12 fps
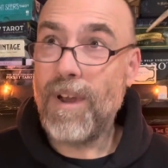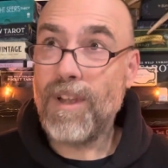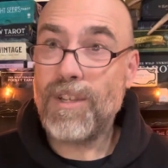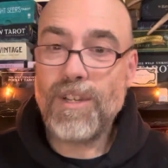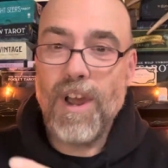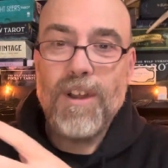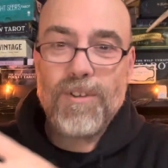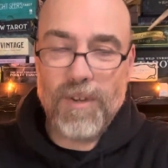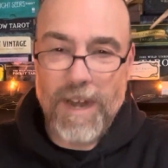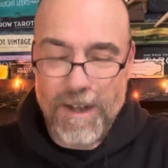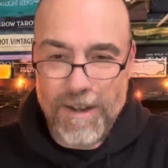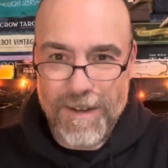a stock
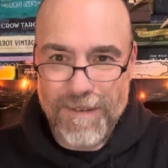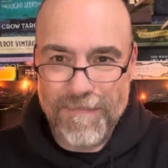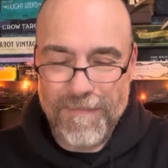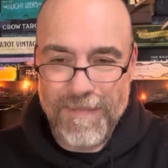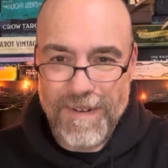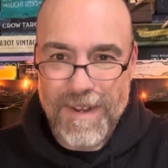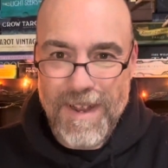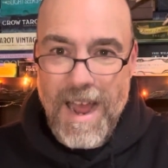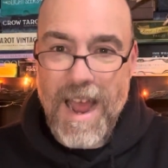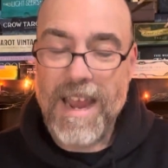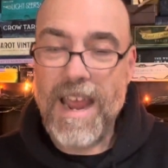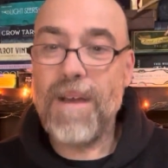trader.
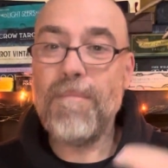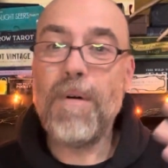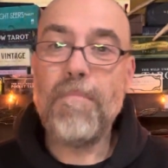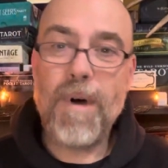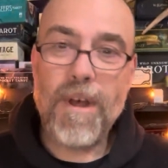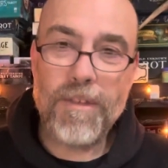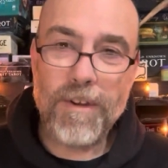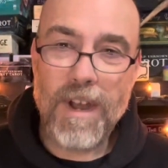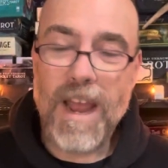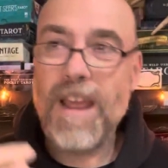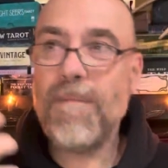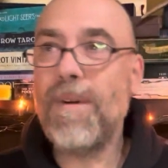I am a mother.
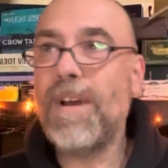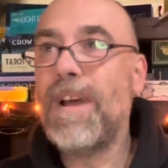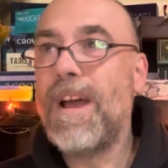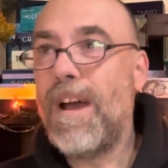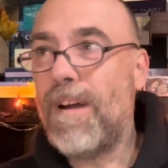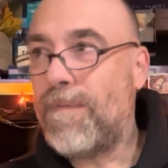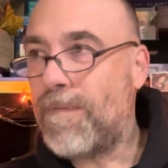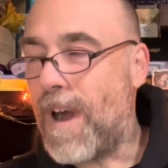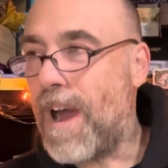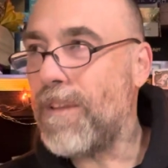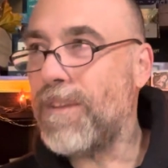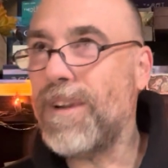I am a
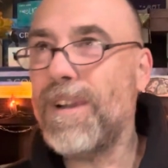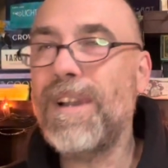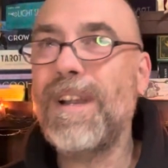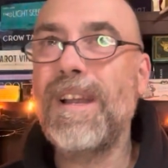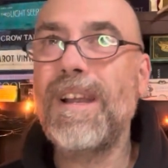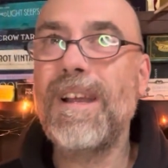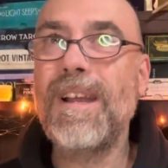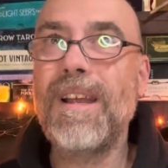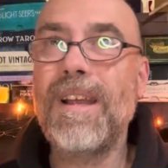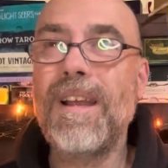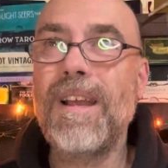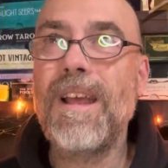father.
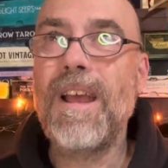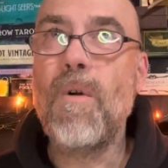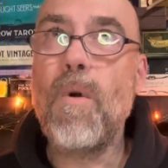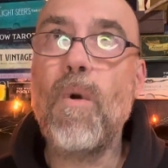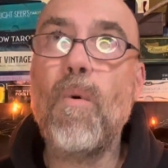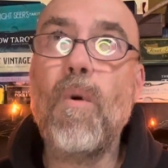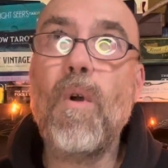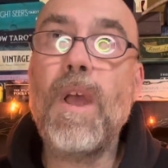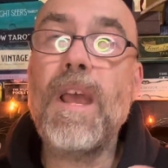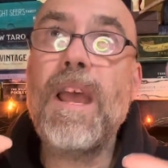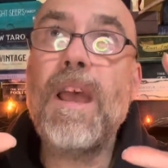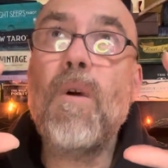
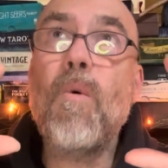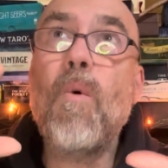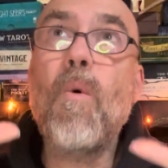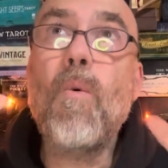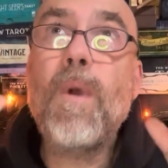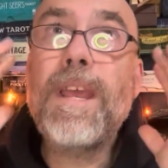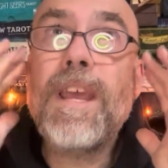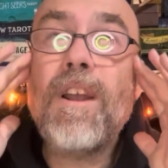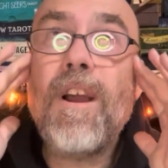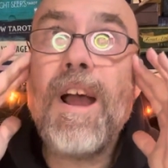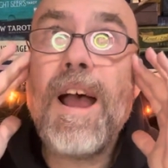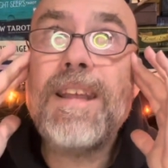We get
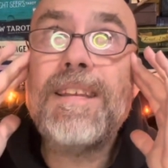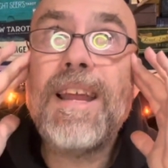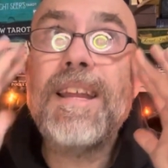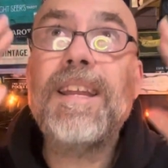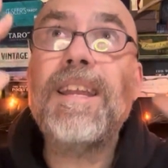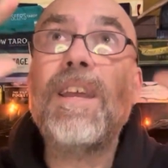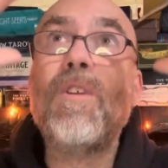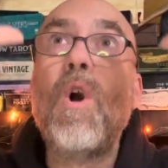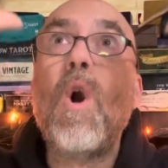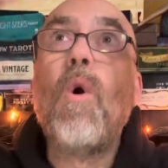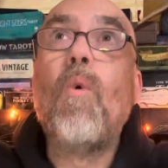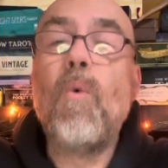our identity in
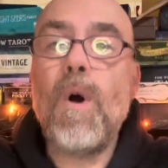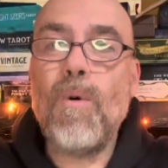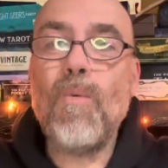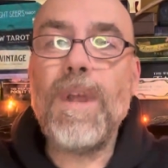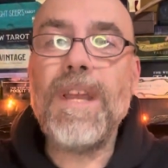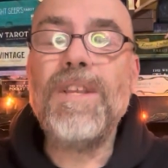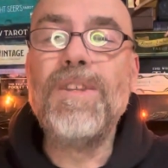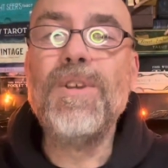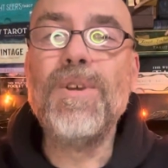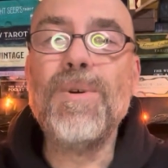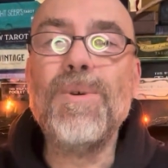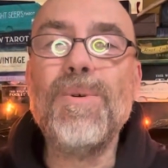what we
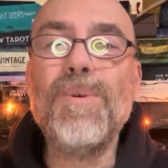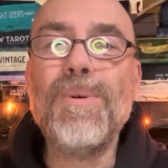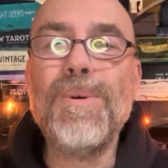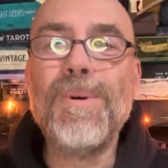do,